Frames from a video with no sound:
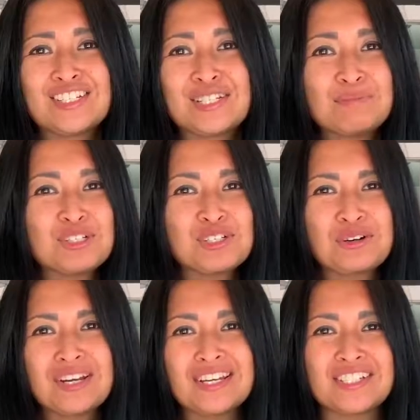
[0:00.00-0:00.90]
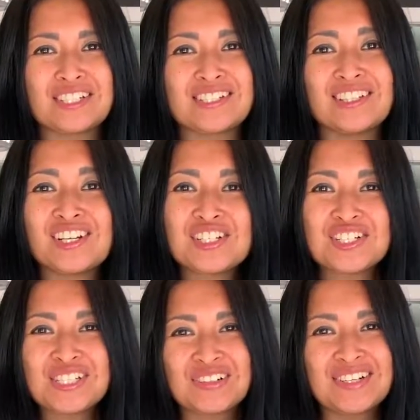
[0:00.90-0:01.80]
Chimichurri is this
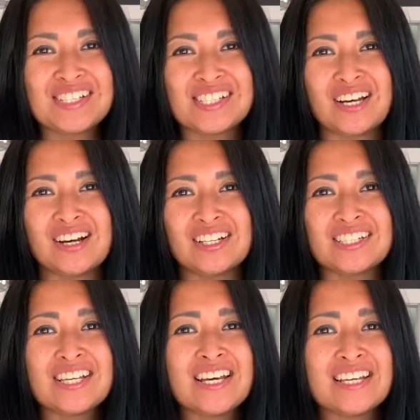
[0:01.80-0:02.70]
luscious green sauce